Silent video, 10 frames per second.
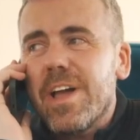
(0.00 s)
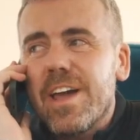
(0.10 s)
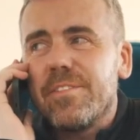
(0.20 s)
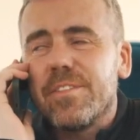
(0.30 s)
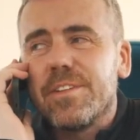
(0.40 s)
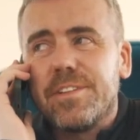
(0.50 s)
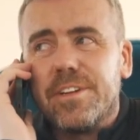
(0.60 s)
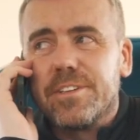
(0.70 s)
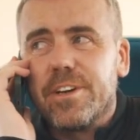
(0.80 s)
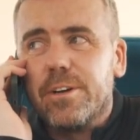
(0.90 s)
I like
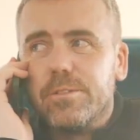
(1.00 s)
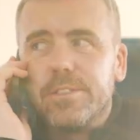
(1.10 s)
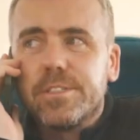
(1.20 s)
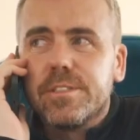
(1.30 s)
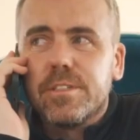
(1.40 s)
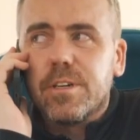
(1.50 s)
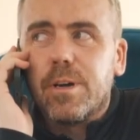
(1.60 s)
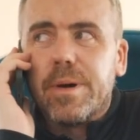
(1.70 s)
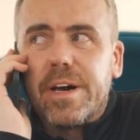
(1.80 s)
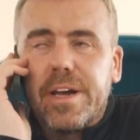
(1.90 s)
some
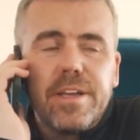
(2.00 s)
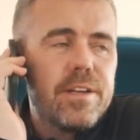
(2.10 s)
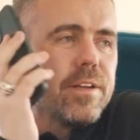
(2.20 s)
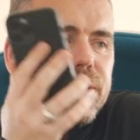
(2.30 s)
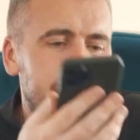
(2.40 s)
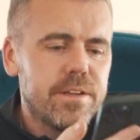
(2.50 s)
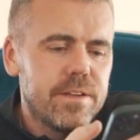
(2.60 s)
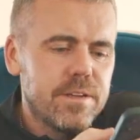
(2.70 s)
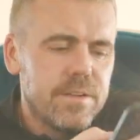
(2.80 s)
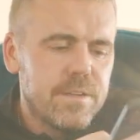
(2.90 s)
flaws in the lens. I
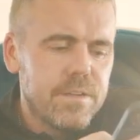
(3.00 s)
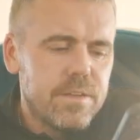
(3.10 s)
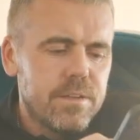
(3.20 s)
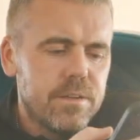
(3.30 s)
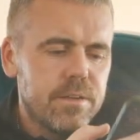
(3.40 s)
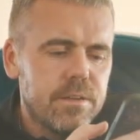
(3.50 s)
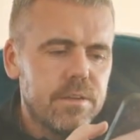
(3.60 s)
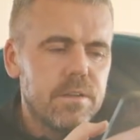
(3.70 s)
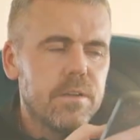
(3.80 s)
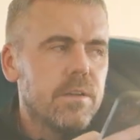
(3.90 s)
like
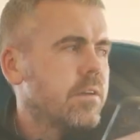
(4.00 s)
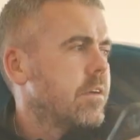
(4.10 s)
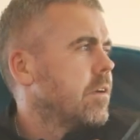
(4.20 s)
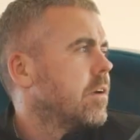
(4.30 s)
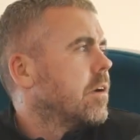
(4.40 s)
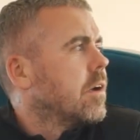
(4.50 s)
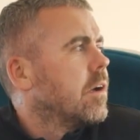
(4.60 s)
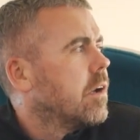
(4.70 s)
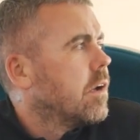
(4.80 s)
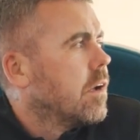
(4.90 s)
that it
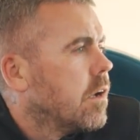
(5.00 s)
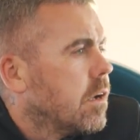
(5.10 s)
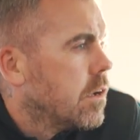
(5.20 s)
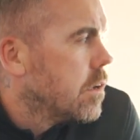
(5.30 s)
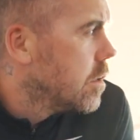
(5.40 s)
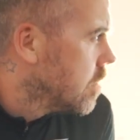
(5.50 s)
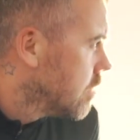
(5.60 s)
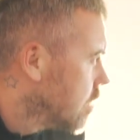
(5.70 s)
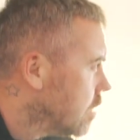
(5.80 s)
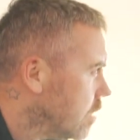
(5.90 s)
shows some uniqueness
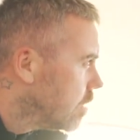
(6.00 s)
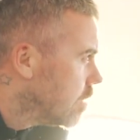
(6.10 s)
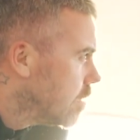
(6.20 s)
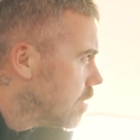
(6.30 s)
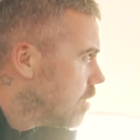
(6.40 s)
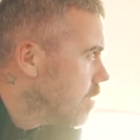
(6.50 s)
to it. And